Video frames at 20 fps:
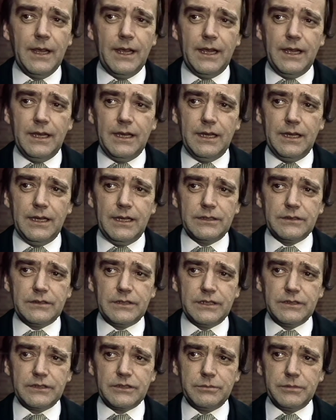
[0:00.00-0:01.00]

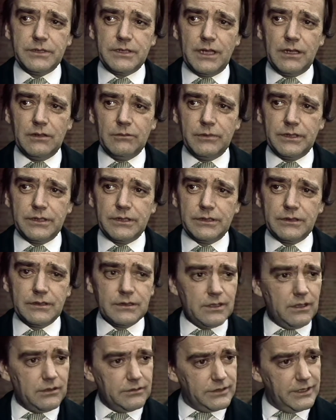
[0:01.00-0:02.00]
It is to be dealt with in
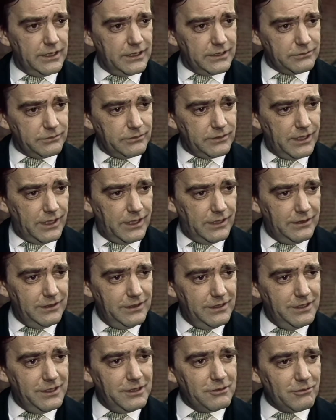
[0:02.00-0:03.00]
the context with our
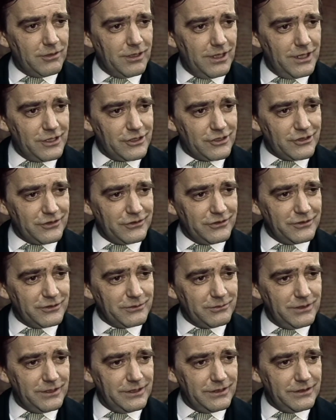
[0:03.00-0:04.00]

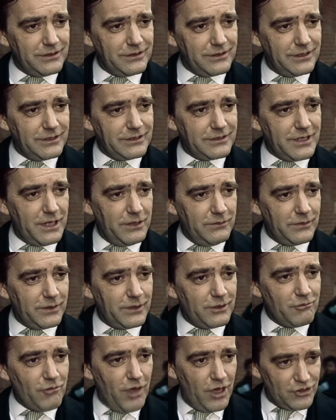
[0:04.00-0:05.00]
relations with uh,
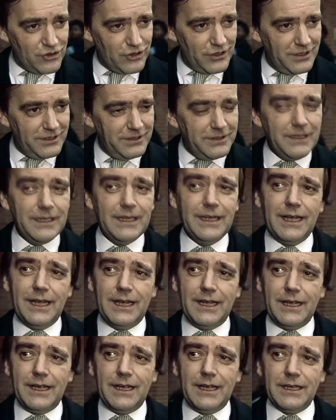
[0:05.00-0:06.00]
Soviet Russia.
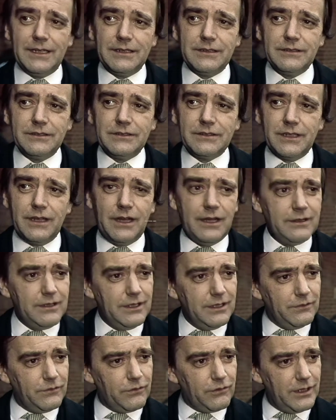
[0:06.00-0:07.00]
And uh, I
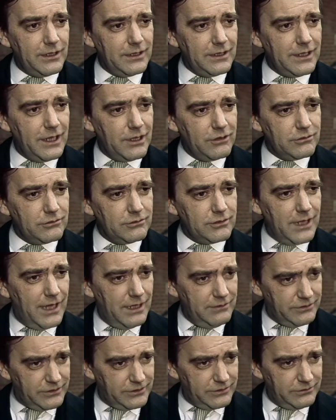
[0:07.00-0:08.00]
think for any local
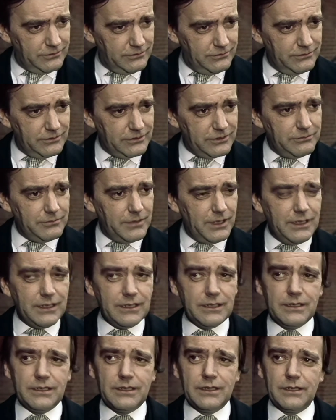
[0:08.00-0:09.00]
council to,
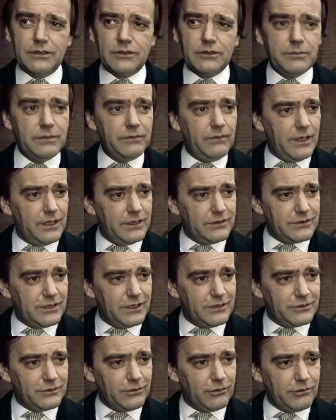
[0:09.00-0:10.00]
make, uh, to be very
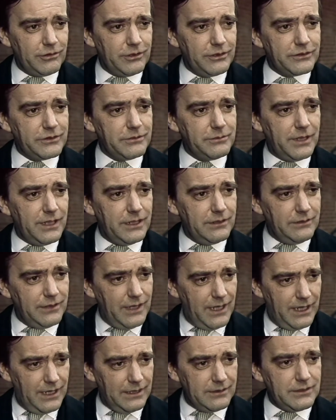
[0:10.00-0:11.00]
censorious about
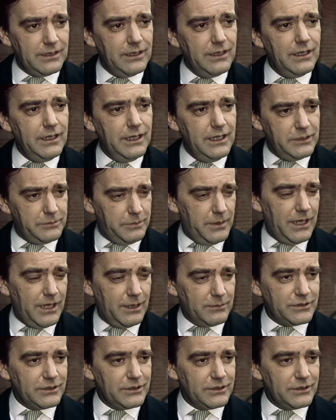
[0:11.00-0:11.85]
that is perhaps